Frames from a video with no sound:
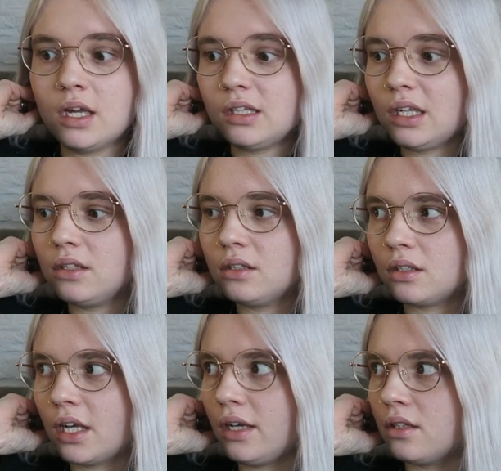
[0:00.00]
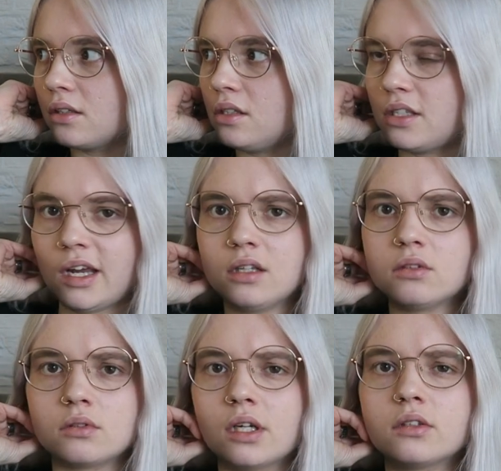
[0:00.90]
and then like the
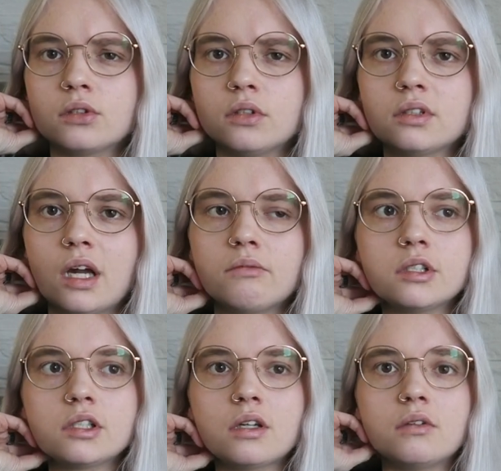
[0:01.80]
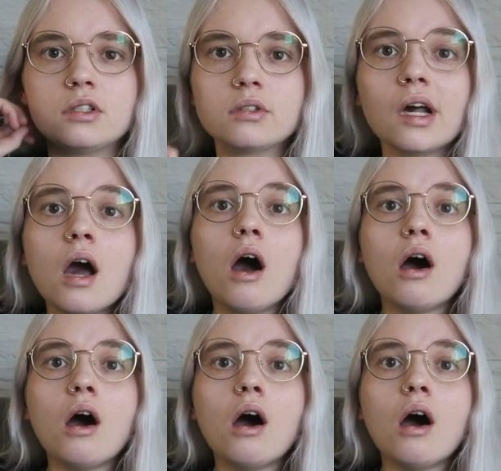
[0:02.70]
second or like third time when she saw him, she was like,